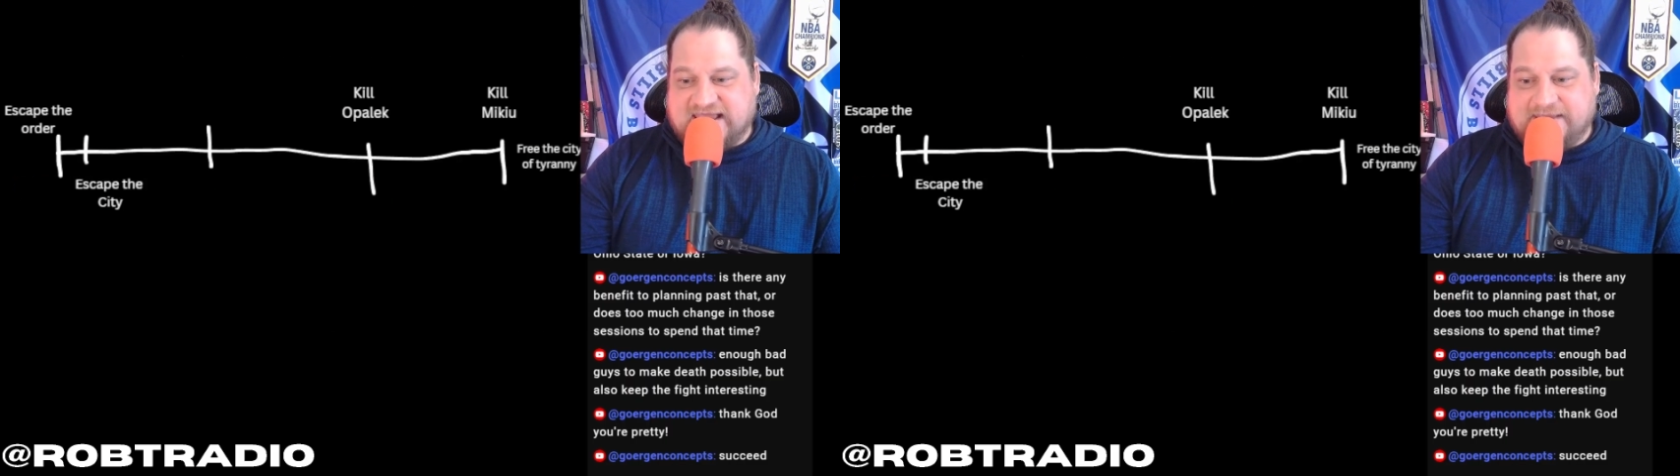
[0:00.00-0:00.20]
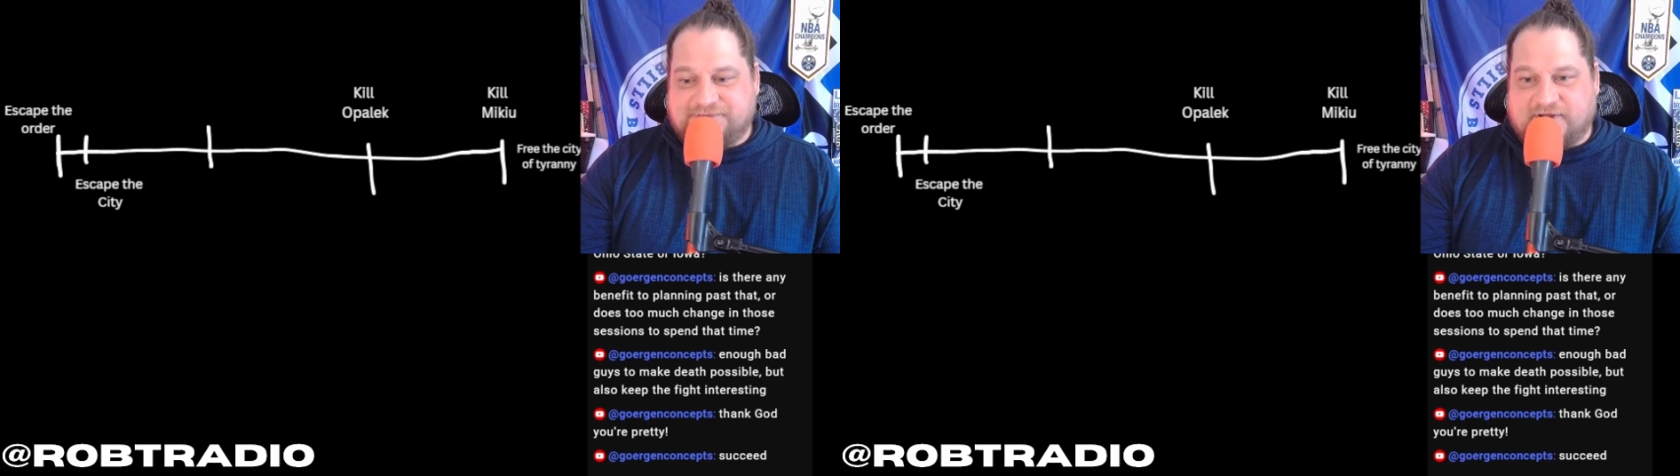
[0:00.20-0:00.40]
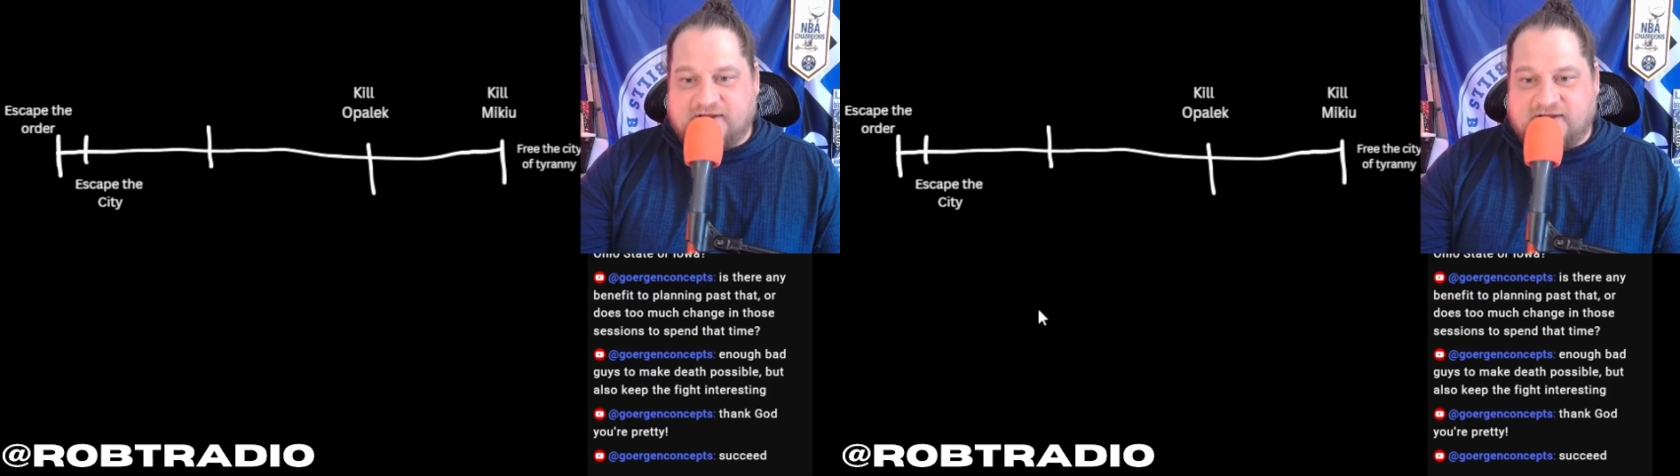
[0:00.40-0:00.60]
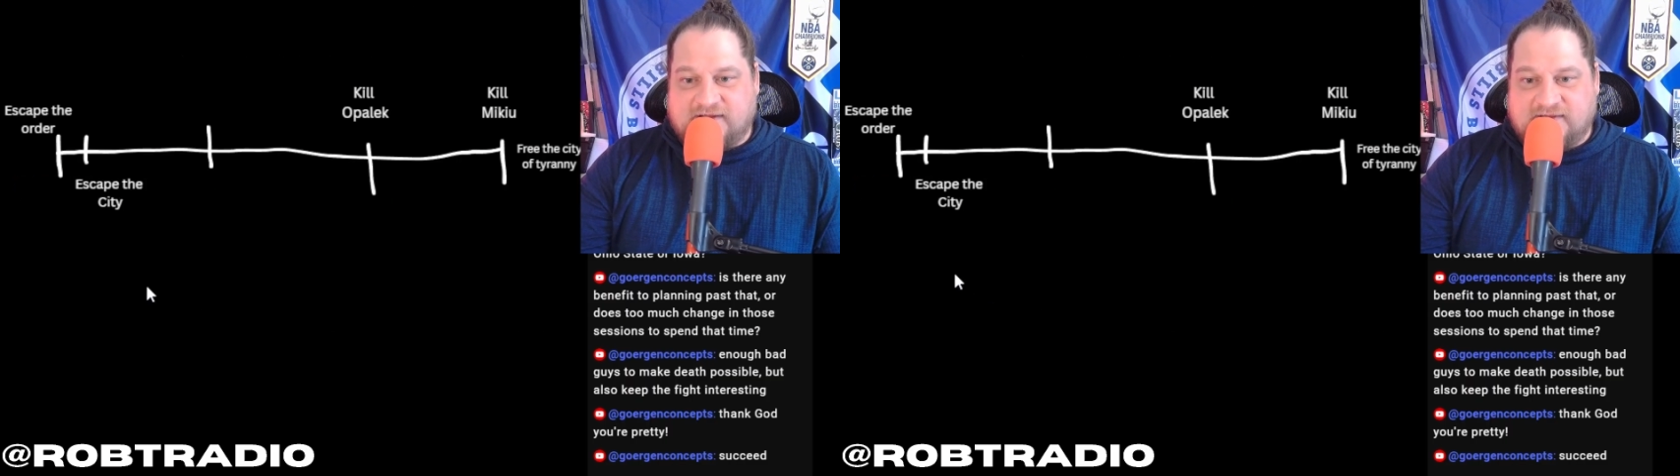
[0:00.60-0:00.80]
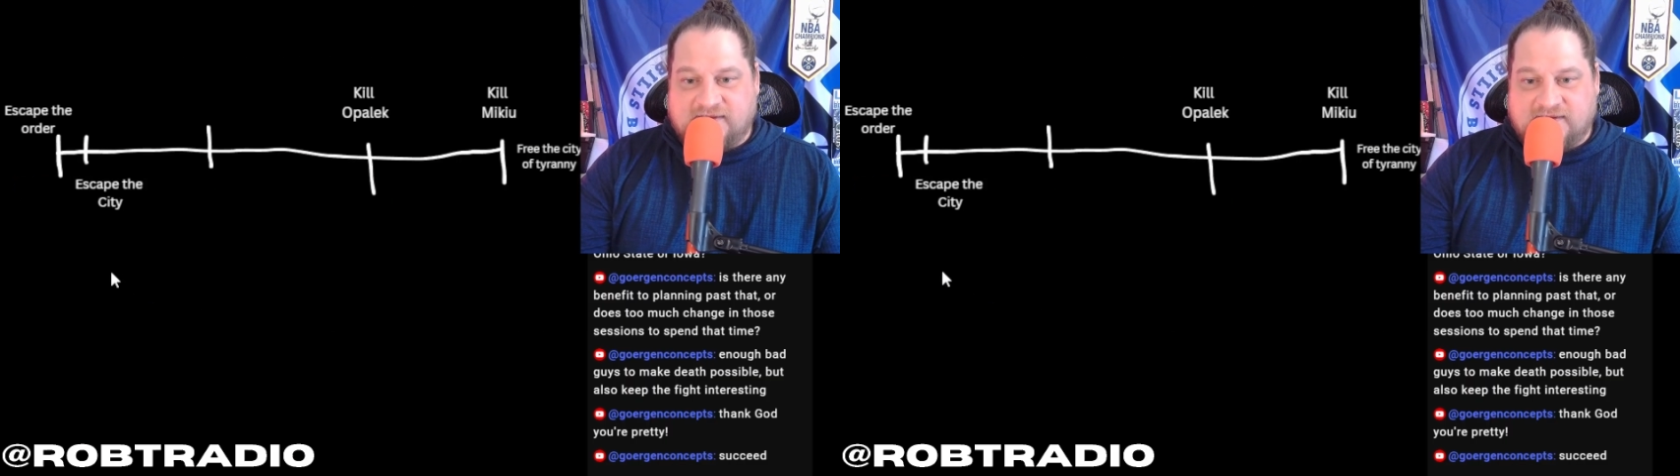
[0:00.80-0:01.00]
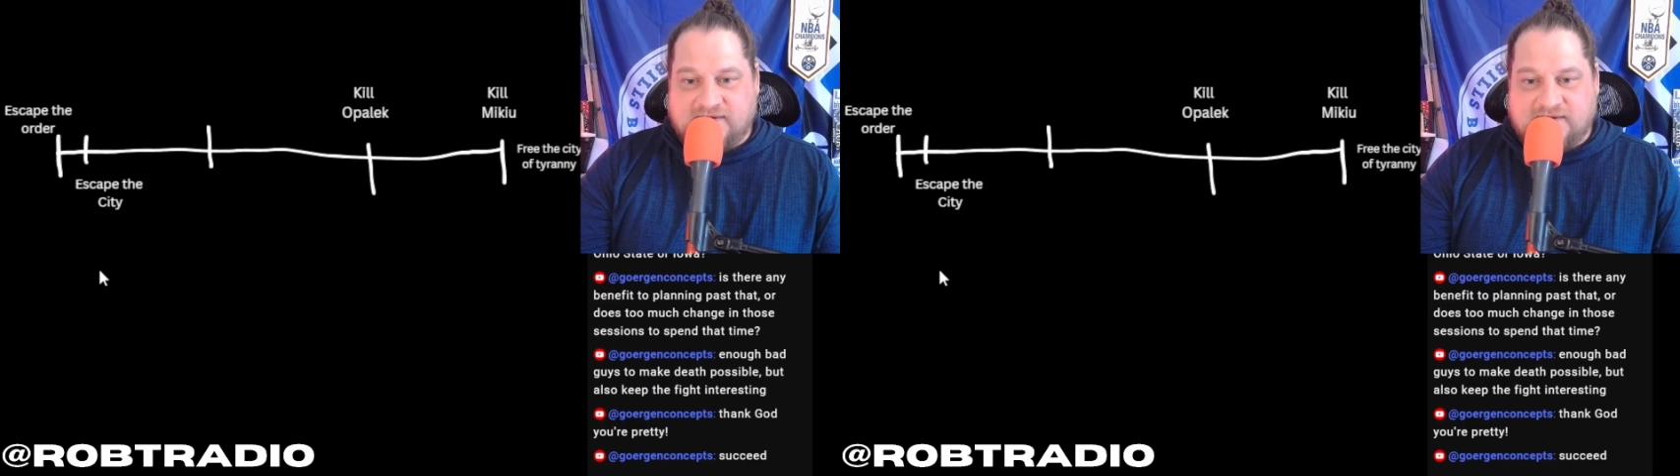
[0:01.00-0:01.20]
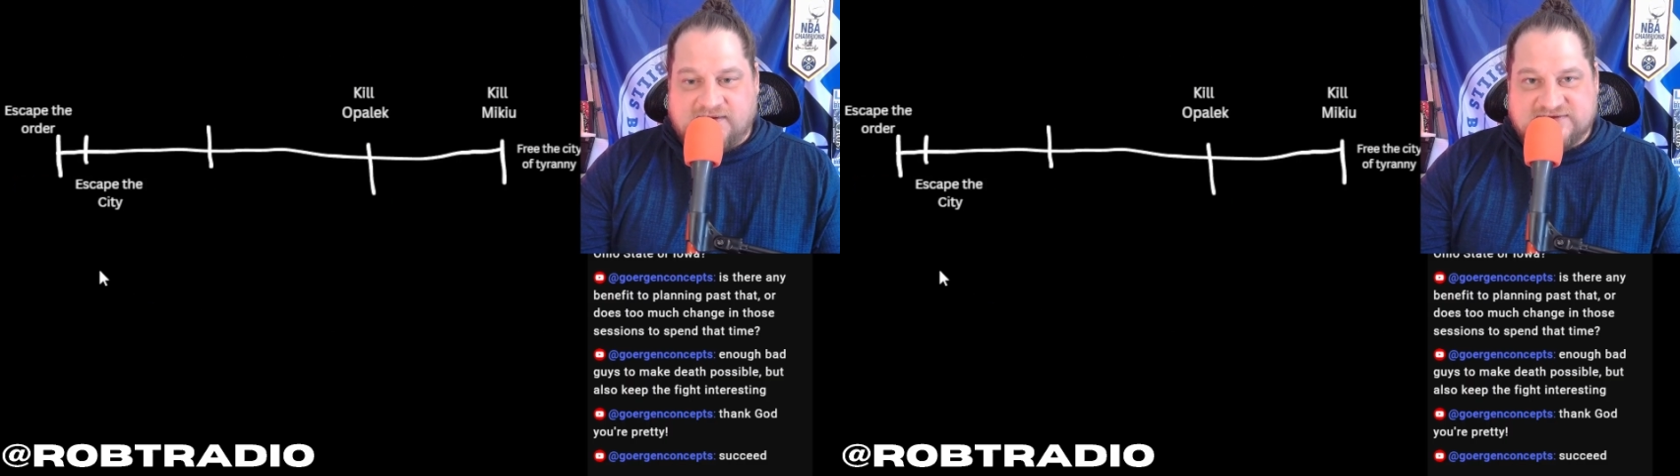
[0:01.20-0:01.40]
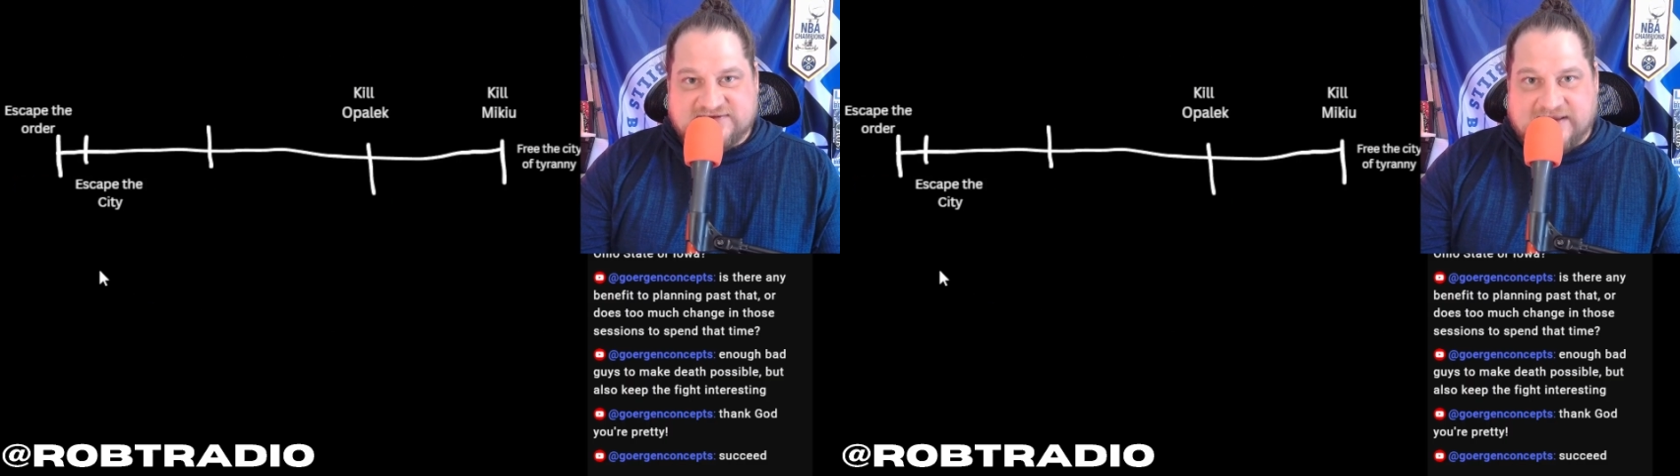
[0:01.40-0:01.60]
the hall,
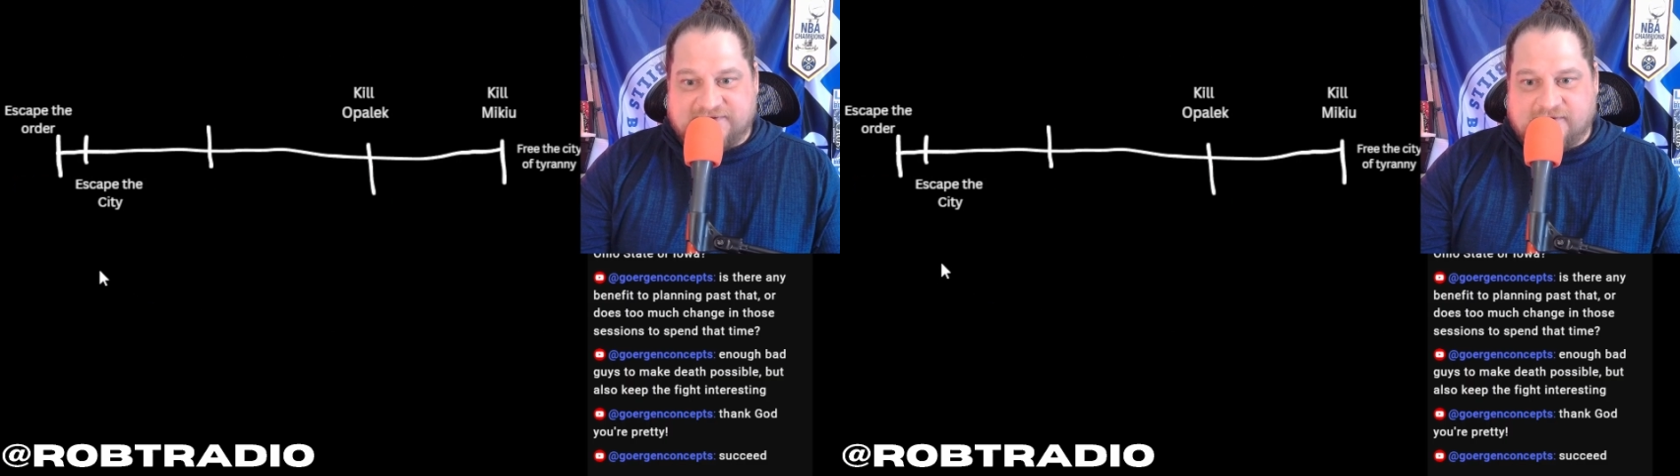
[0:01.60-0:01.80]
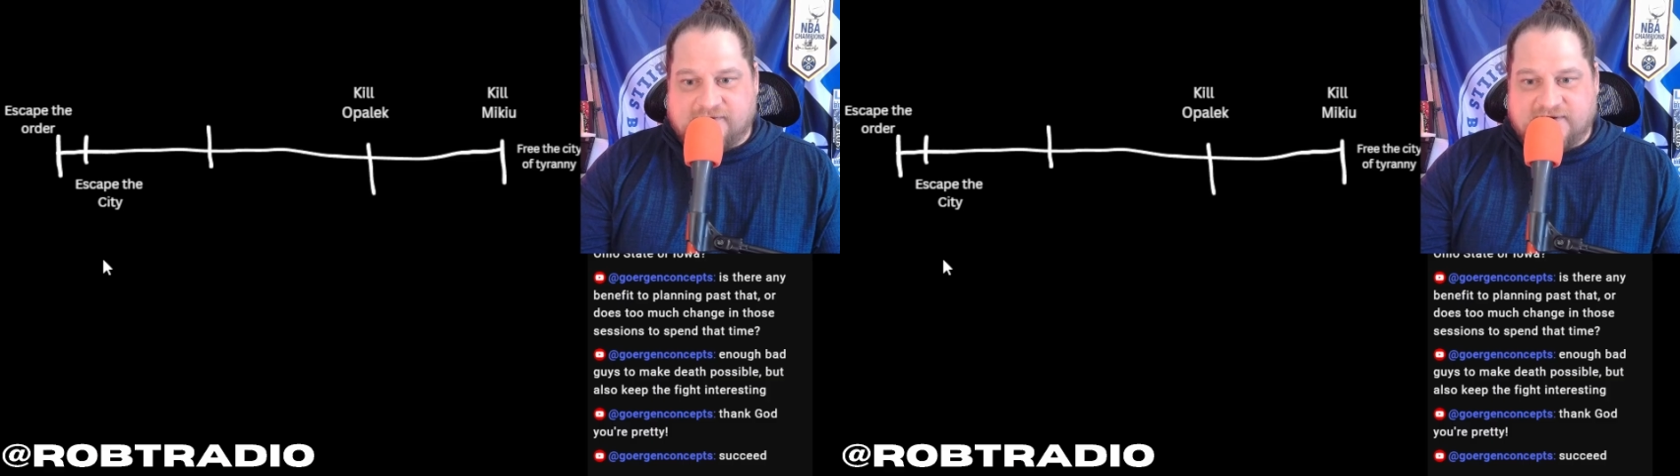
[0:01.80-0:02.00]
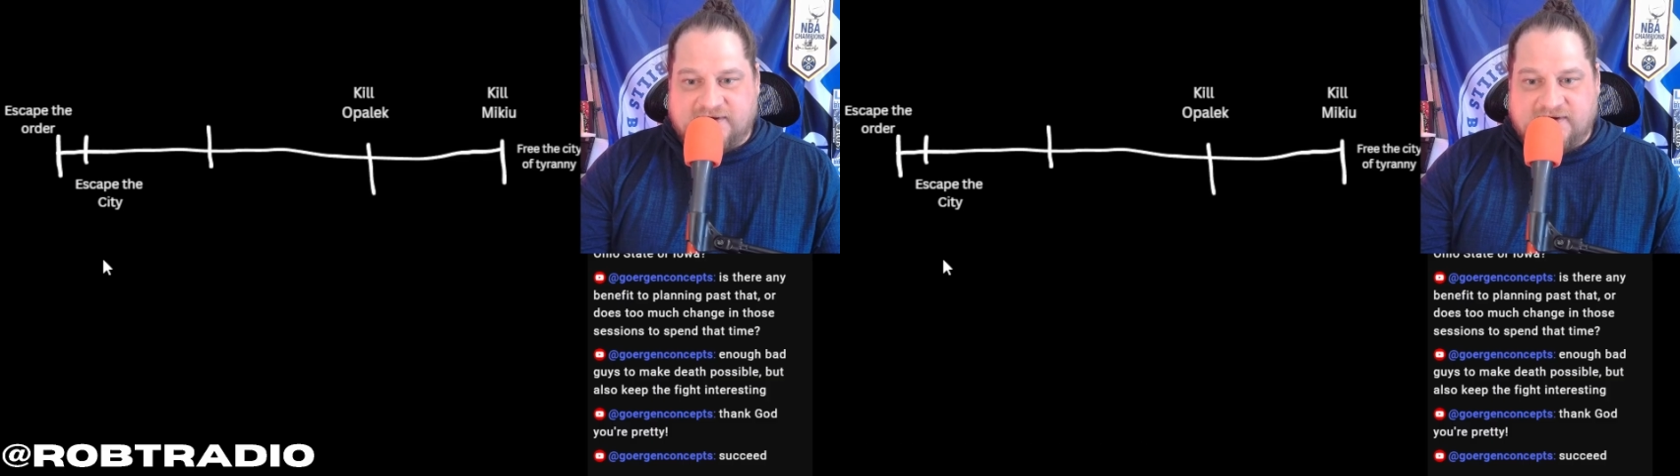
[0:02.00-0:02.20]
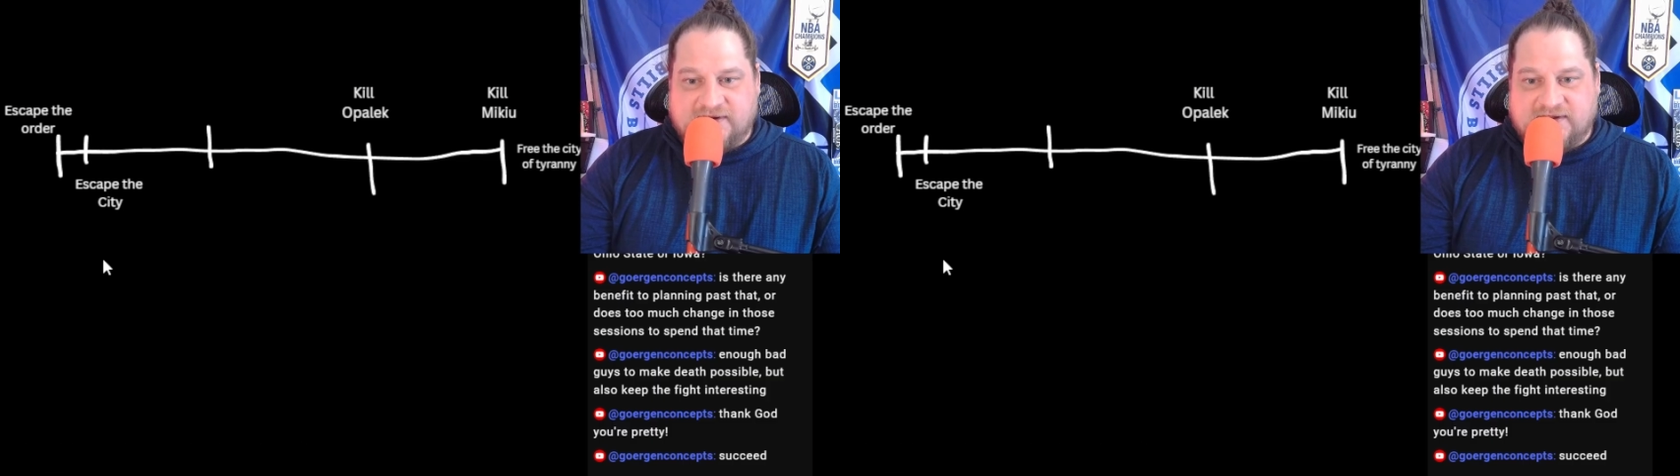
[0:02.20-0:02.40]
escape the order.